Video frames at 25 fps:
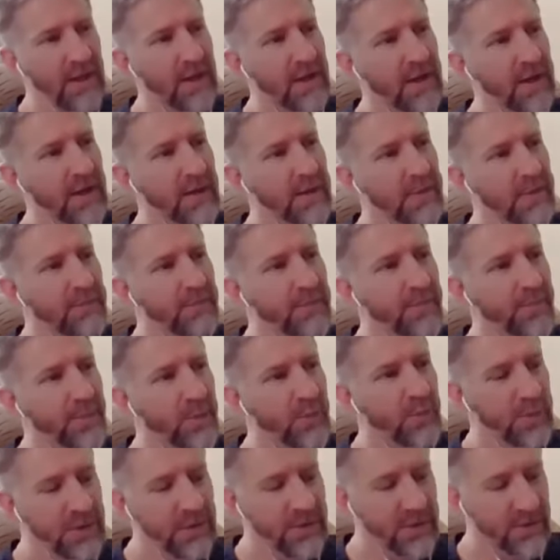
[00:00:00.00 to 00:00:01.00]
um,
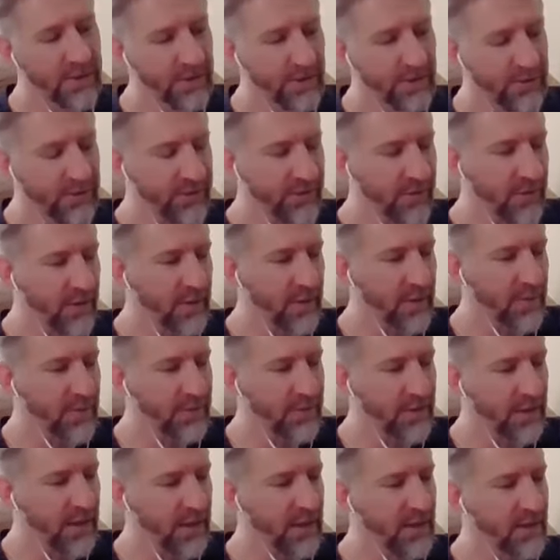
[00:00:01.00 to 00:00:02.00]
reading the
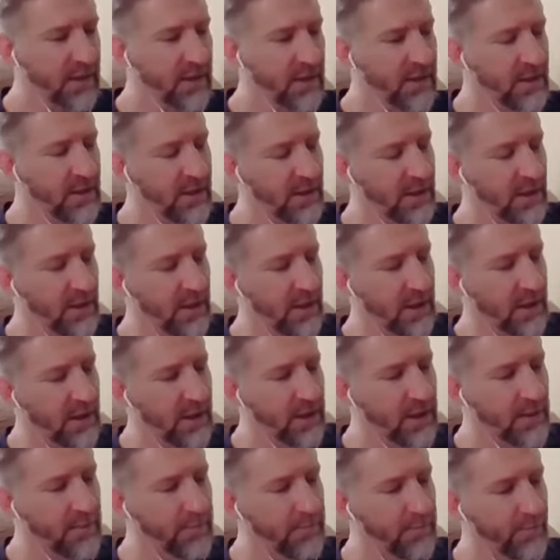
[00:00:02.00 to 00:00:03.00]
Psalms. Yeah.
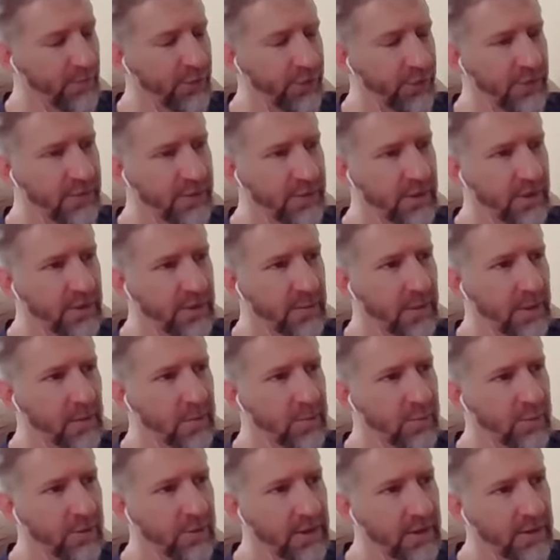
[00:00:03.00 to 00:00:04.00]
Um, so you talked
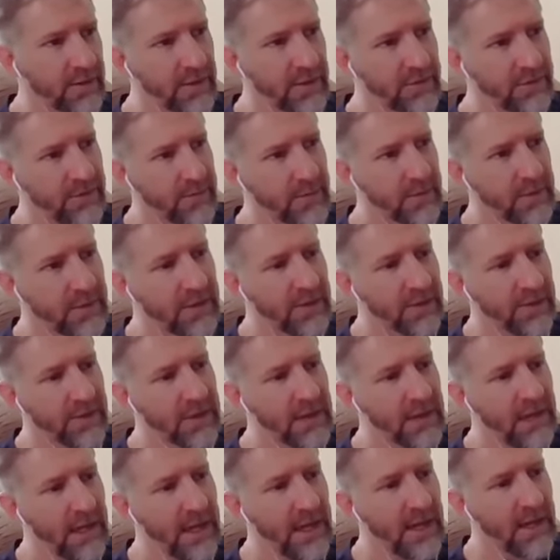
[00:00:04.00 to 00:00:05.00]
about prayer. That's a big
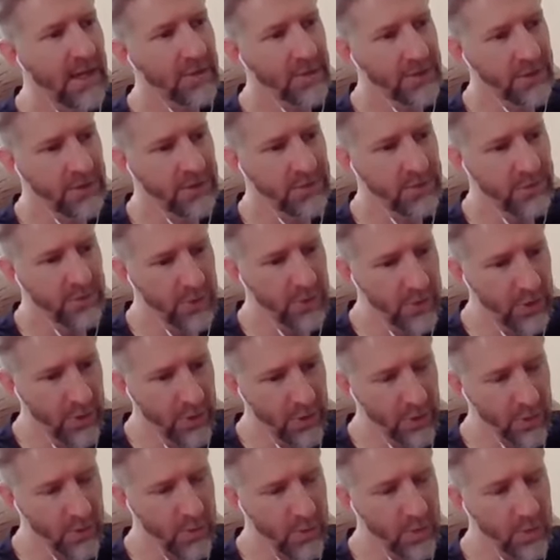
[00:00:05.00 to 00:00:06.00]
thing. How do you
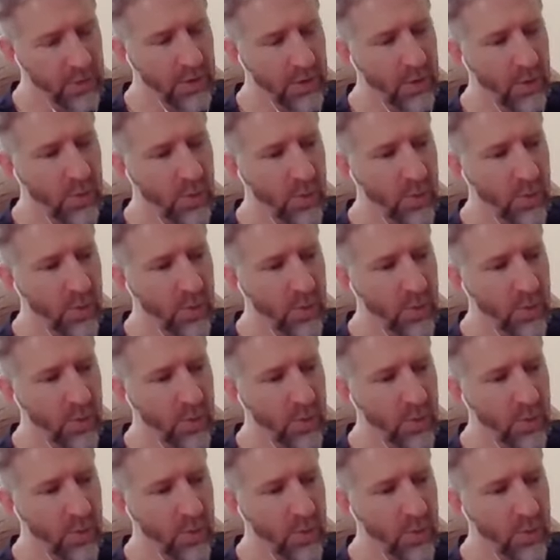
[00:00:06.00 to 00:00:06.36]
know